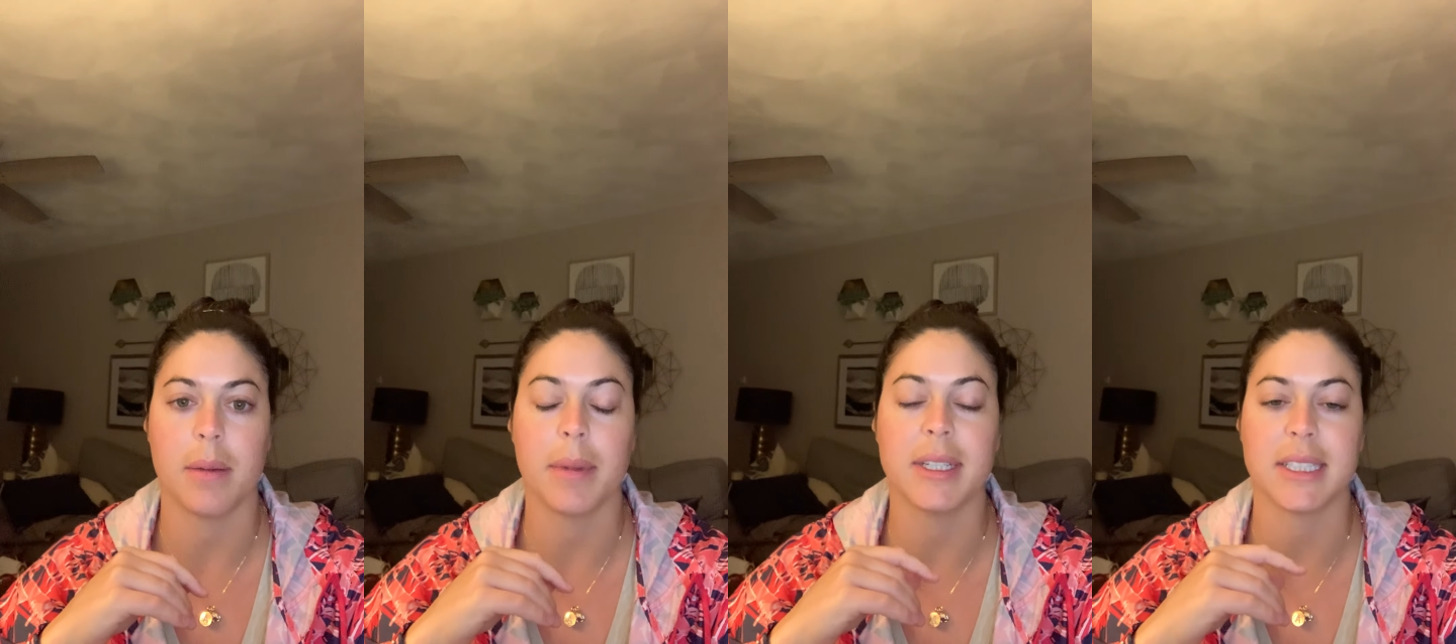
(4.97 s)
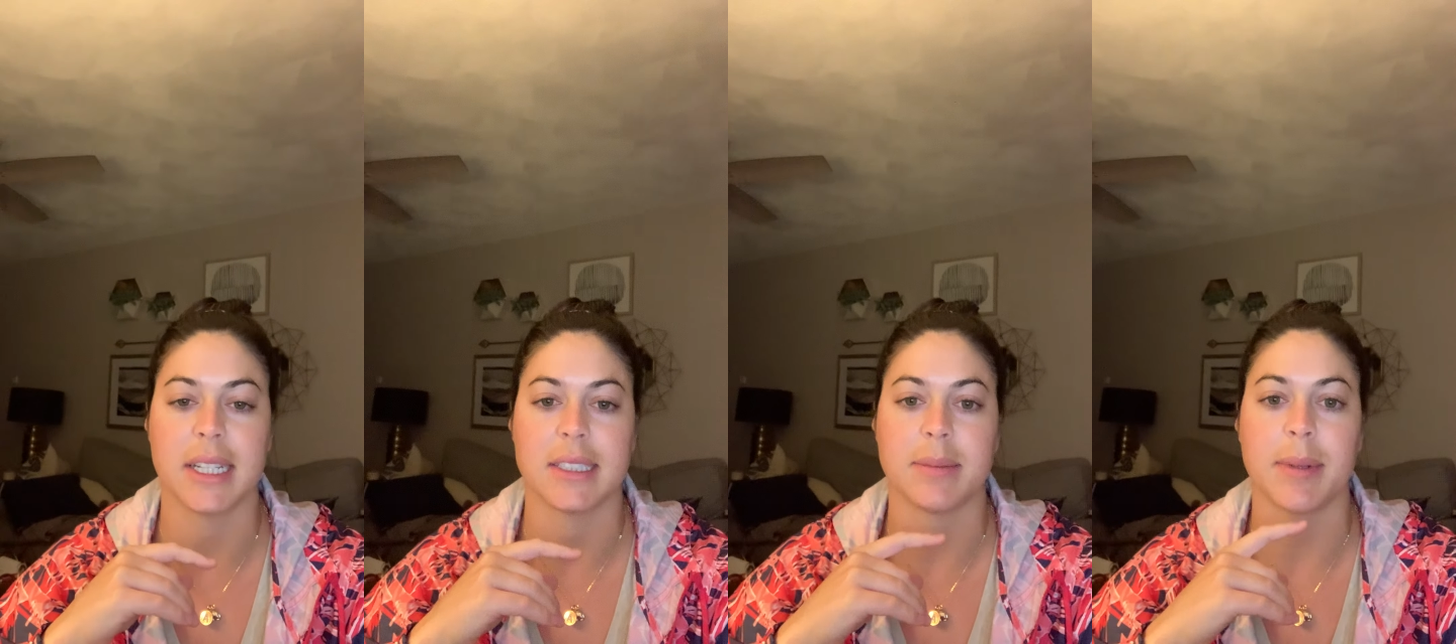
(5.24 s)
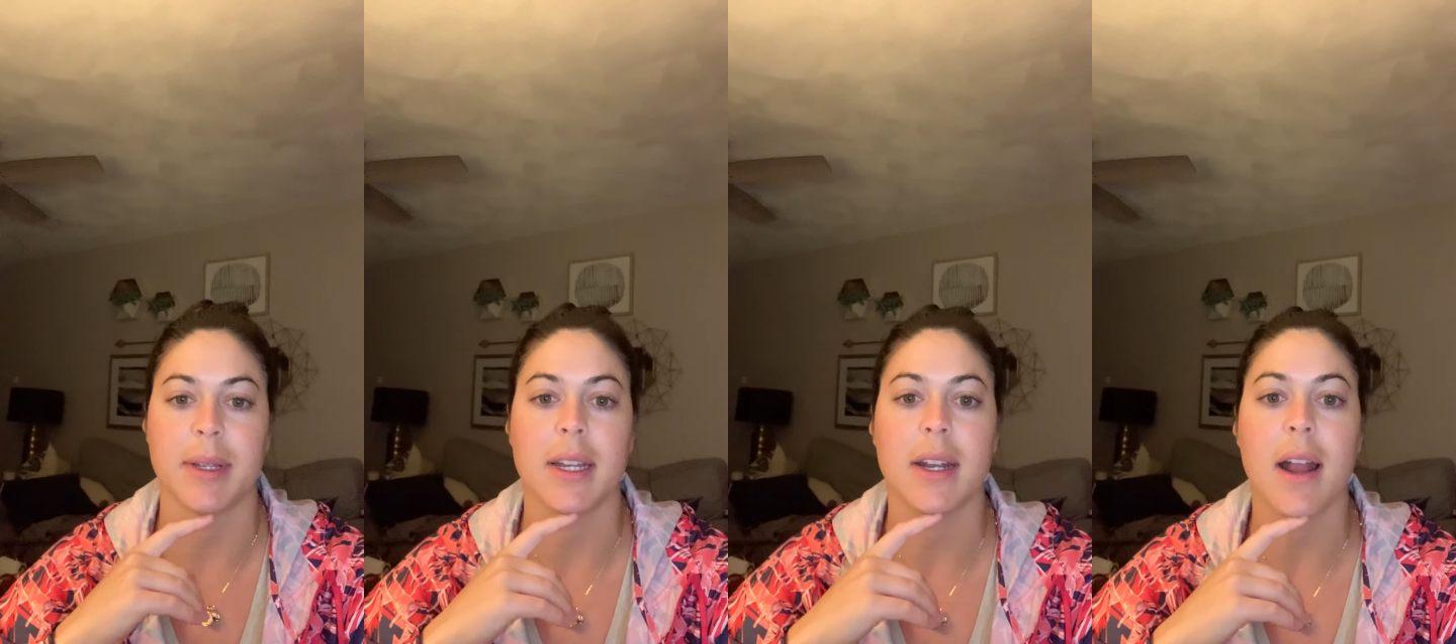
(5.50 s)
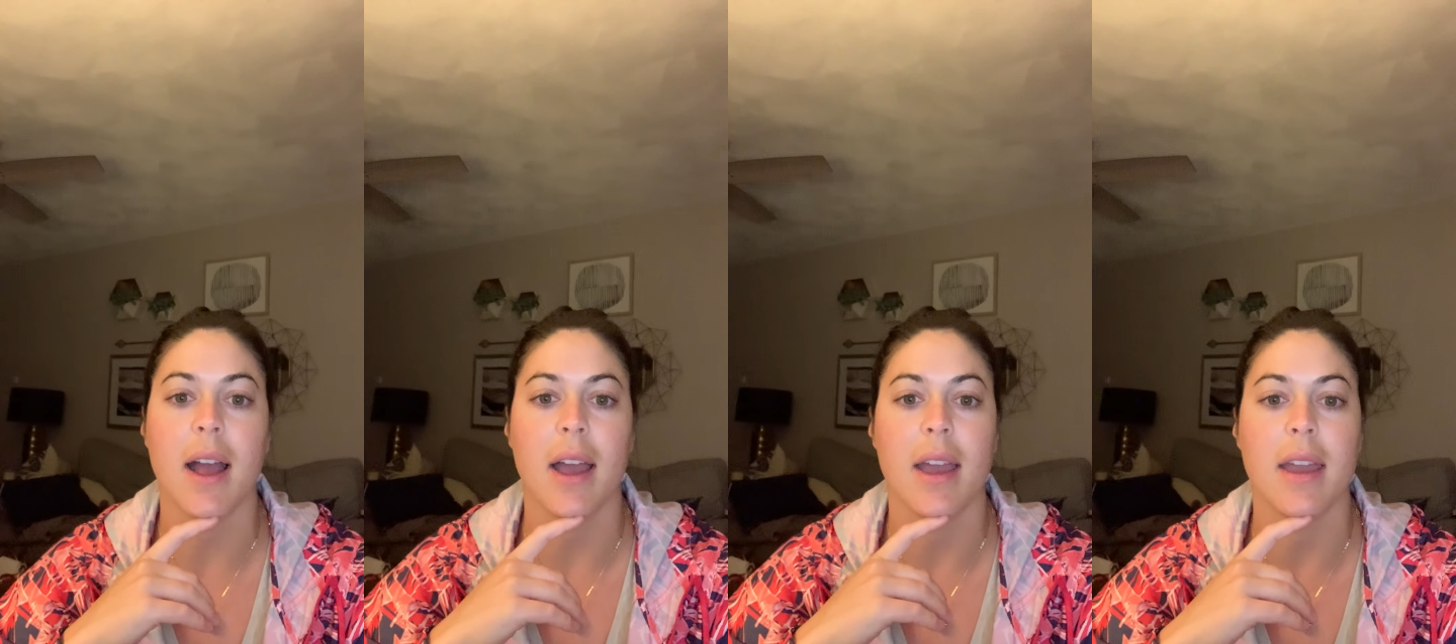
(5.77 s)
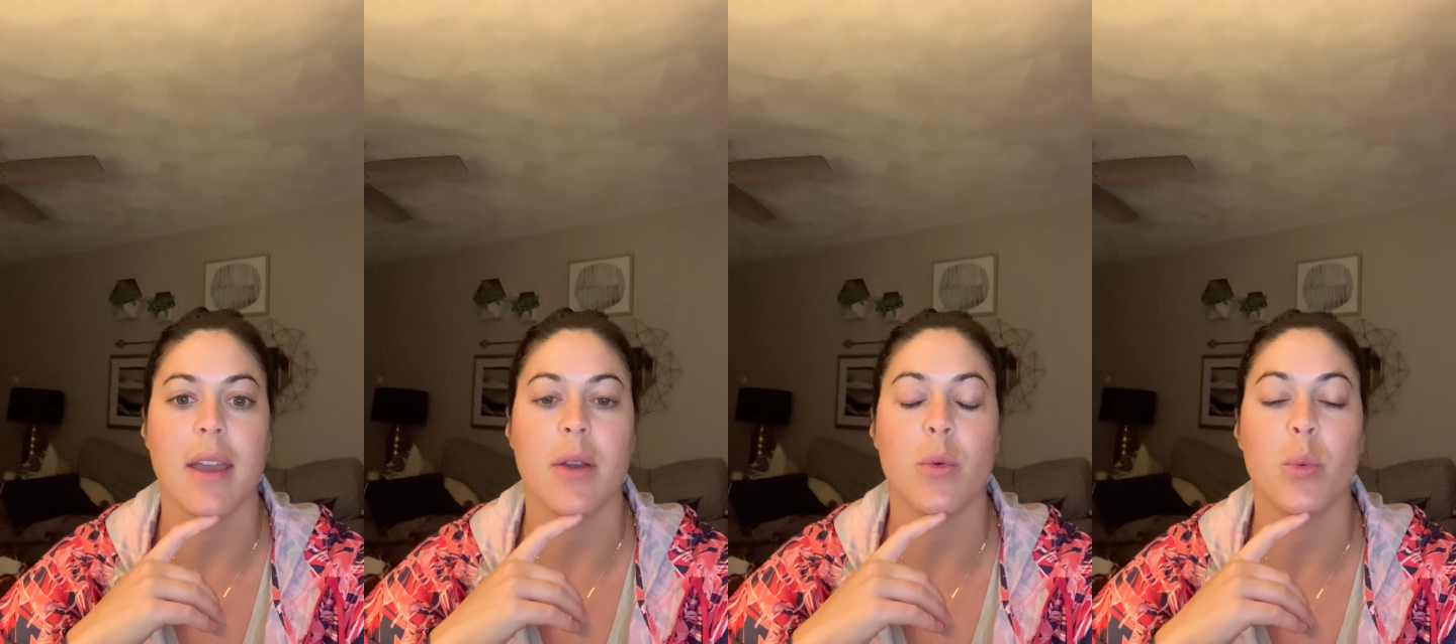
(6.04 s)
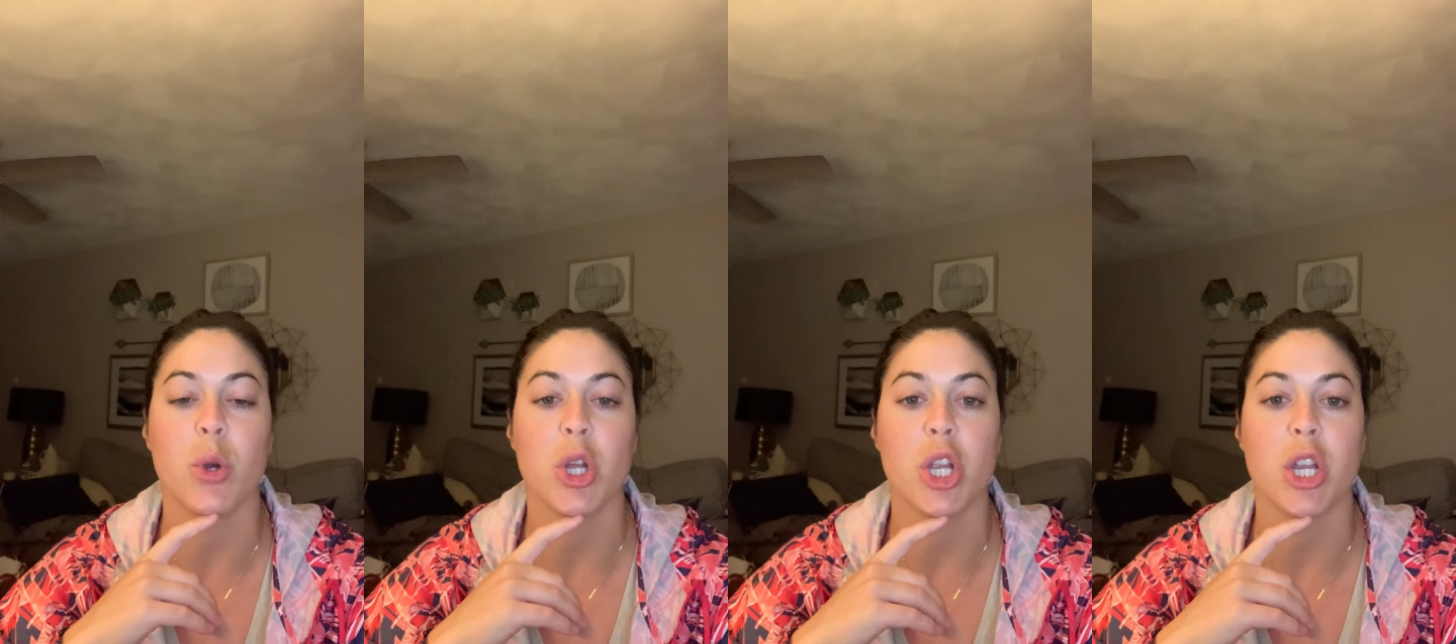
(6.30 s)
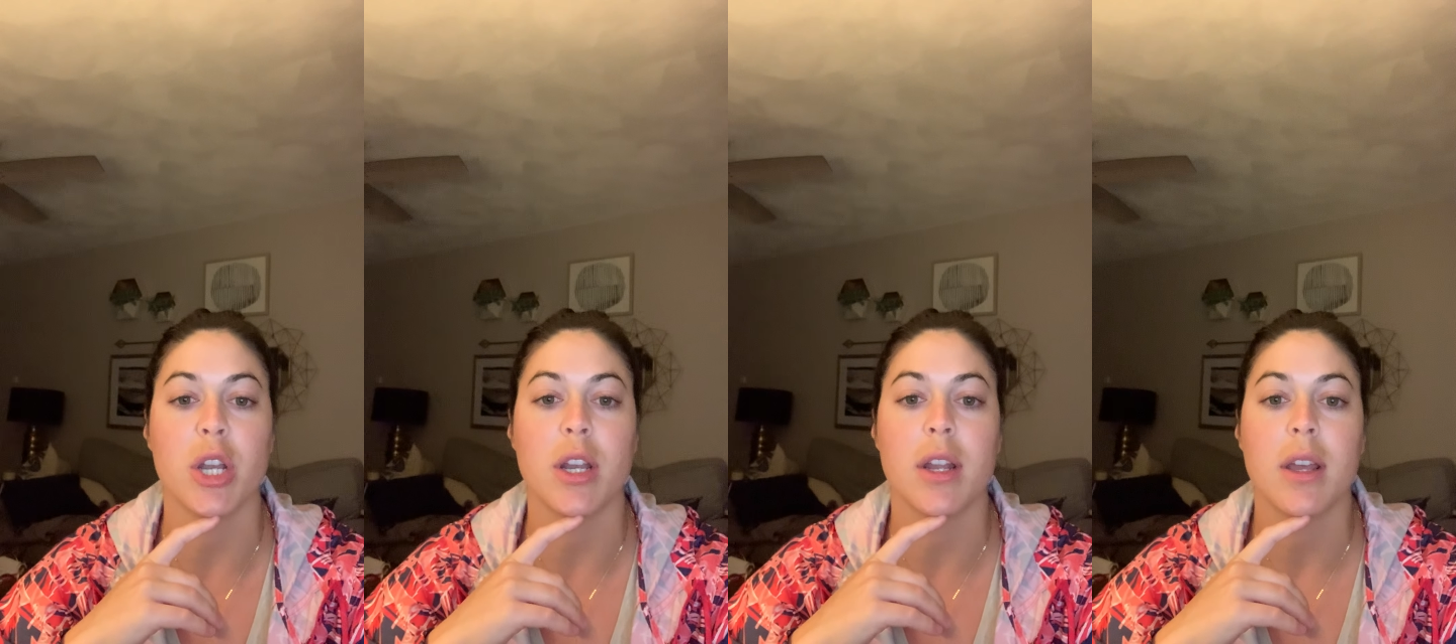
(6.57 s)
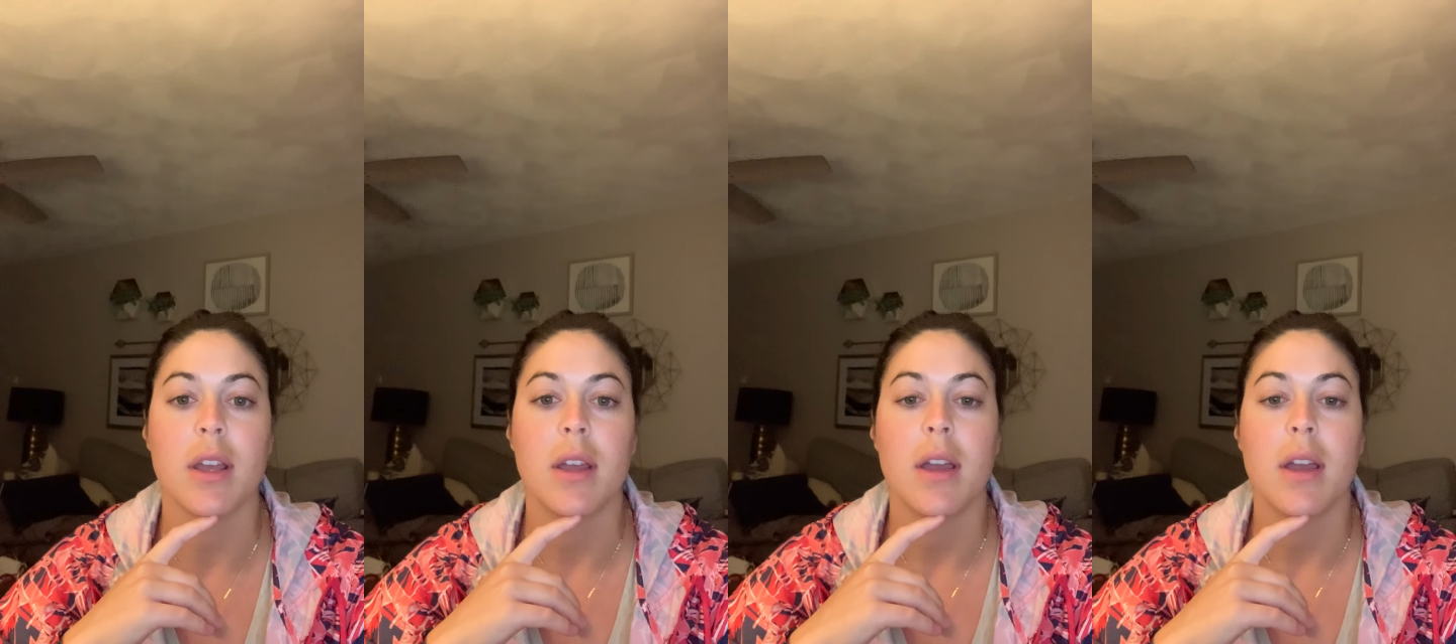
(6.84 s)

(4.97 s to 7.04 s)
assessment, I would